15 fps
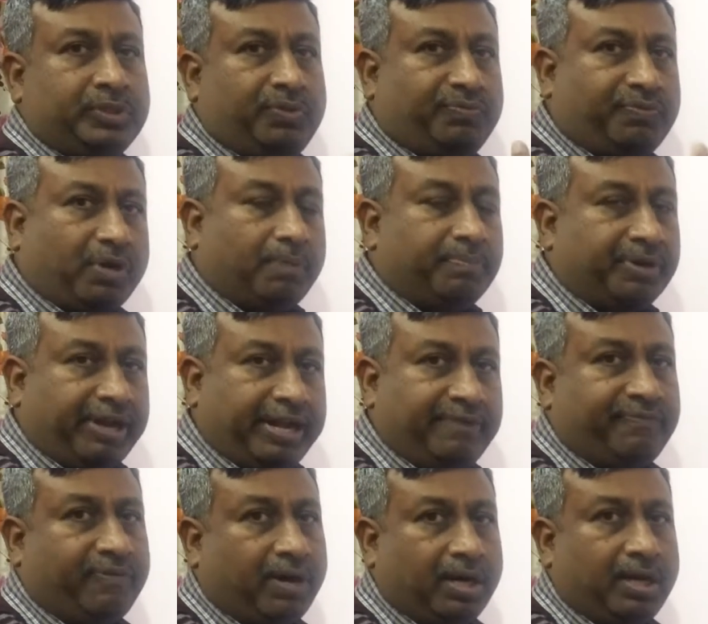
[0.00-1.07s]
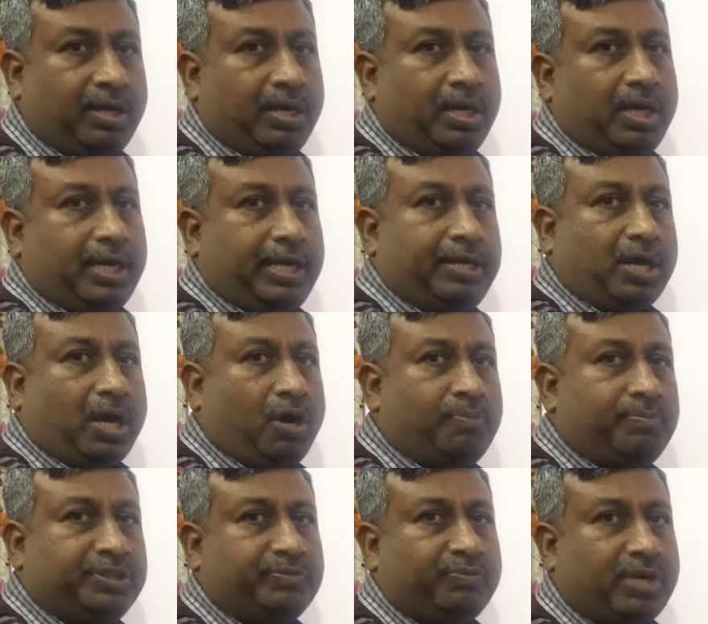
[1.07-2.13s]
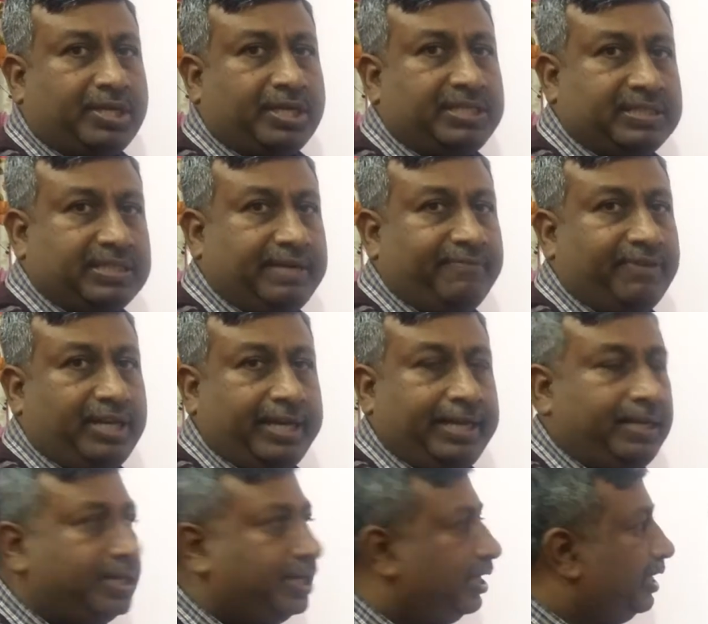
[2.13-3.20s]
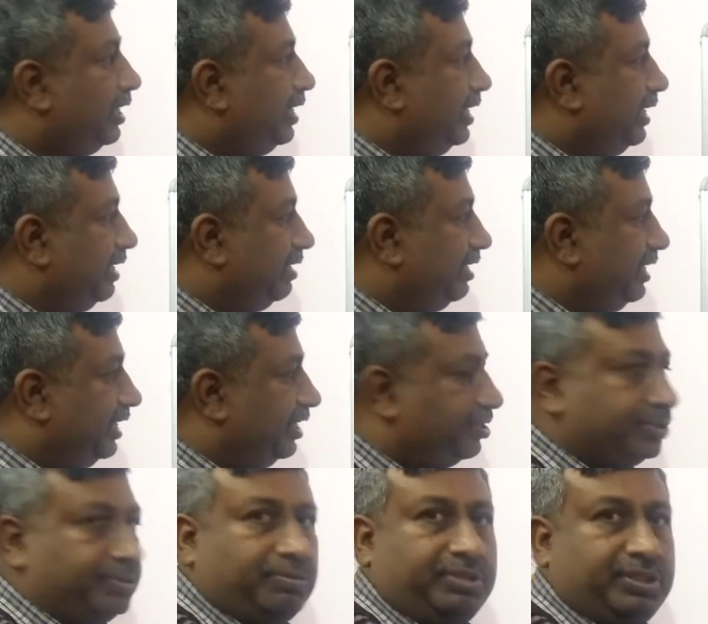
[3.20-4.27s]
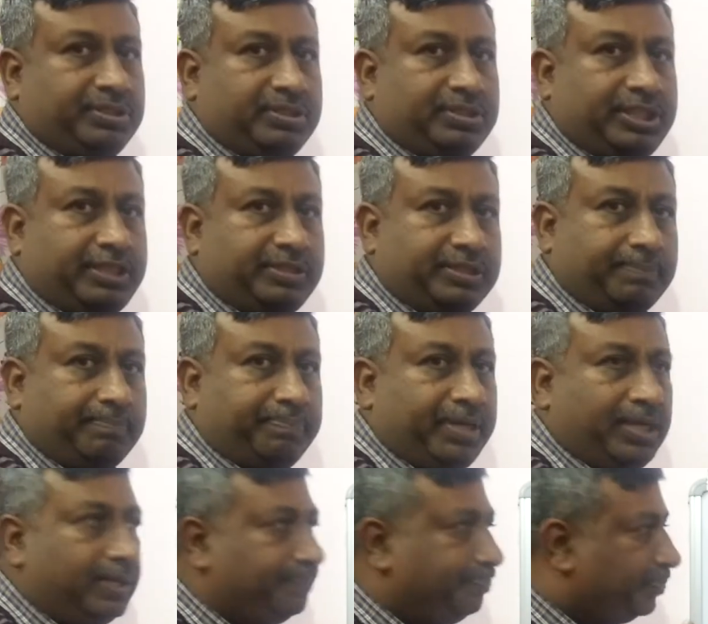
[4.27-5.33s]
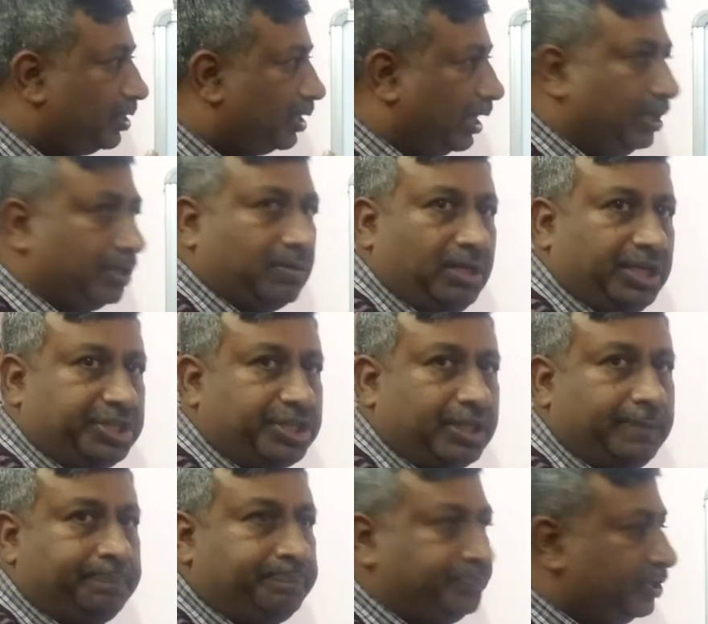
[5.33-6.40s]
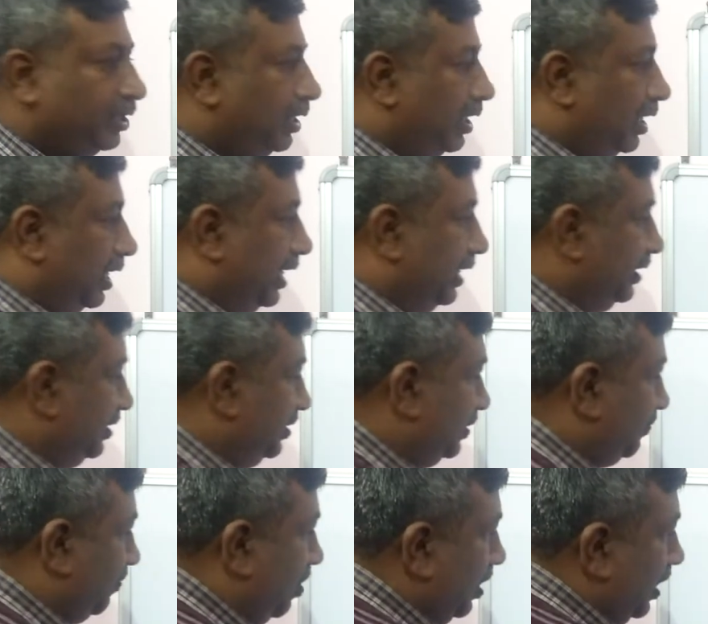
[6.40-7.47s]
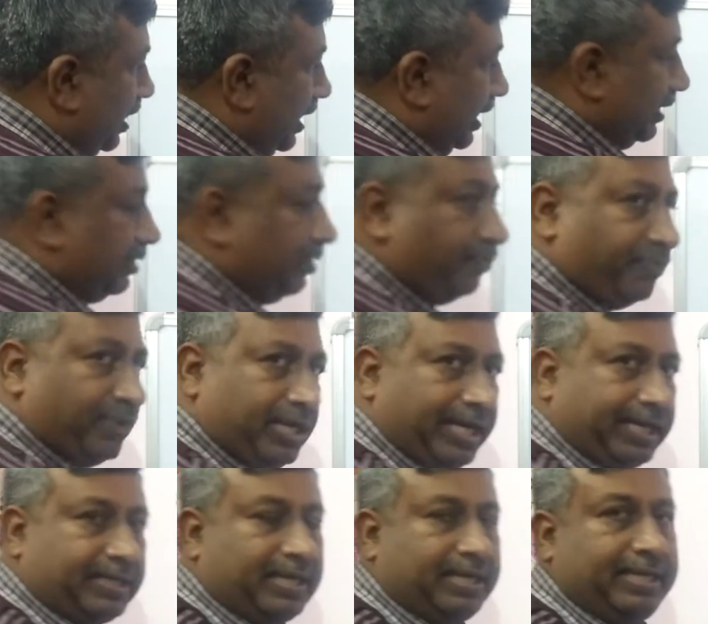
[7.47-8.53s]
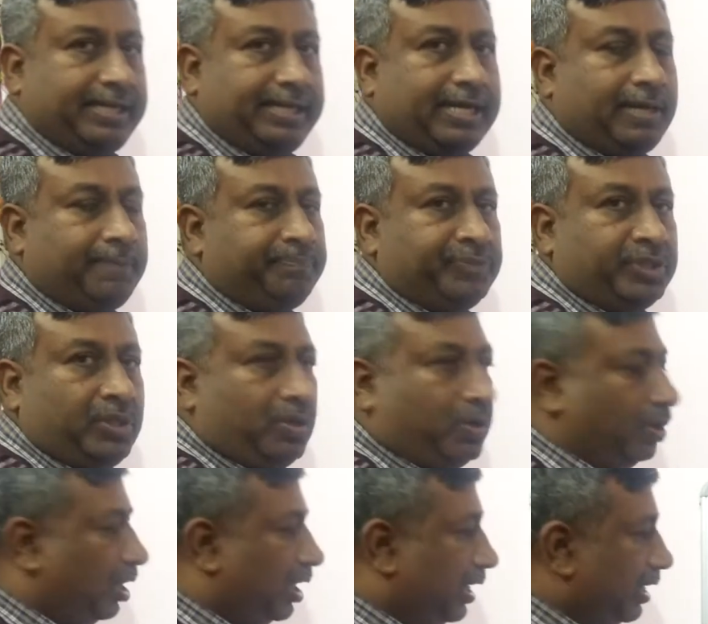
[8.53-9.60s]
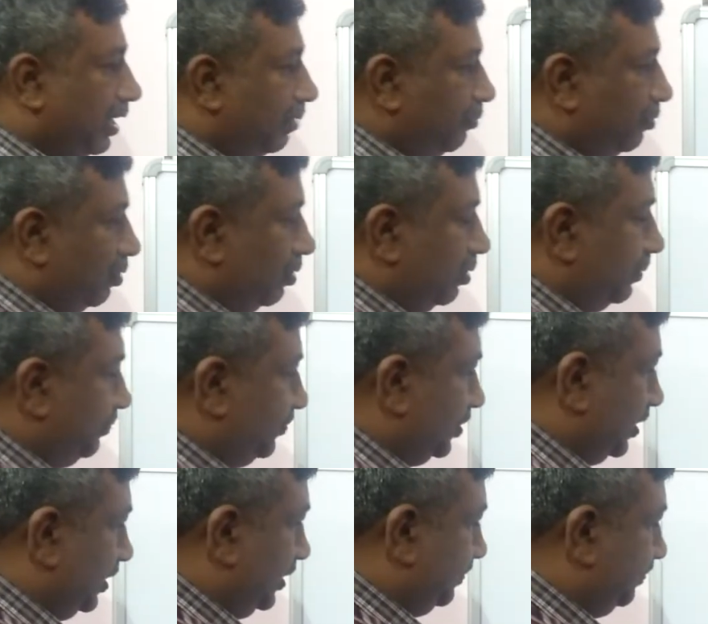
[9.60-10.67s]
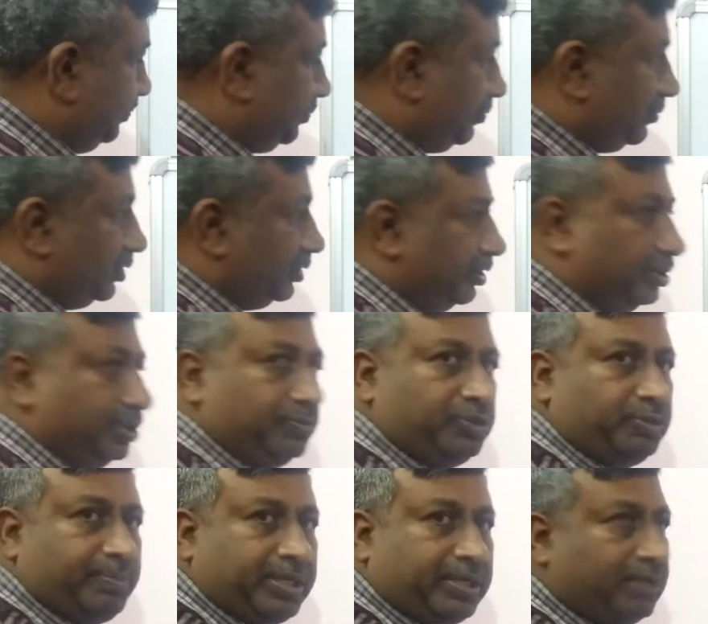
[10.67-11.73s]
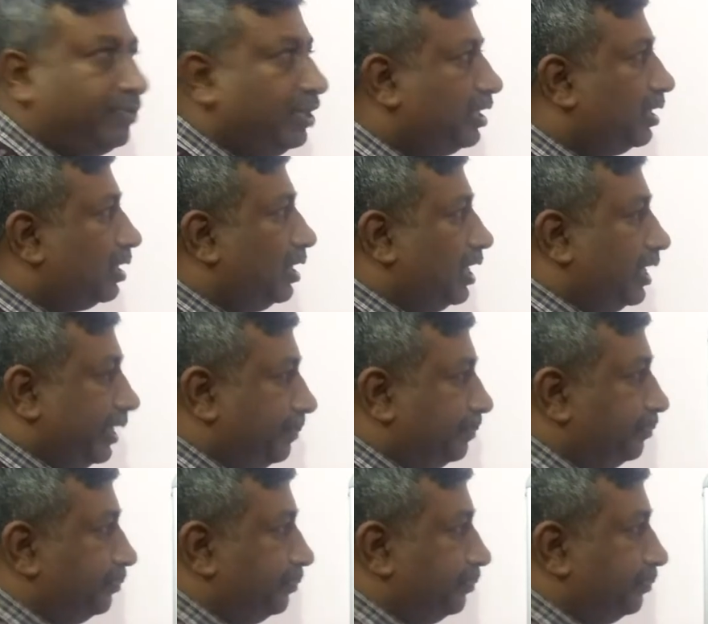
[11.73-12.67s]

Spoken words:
from rainfall, and how much water is given in irrigation. So this is the simple calculation, and this is for 1 hectare area. Agar humko kisi usme convert karna hai,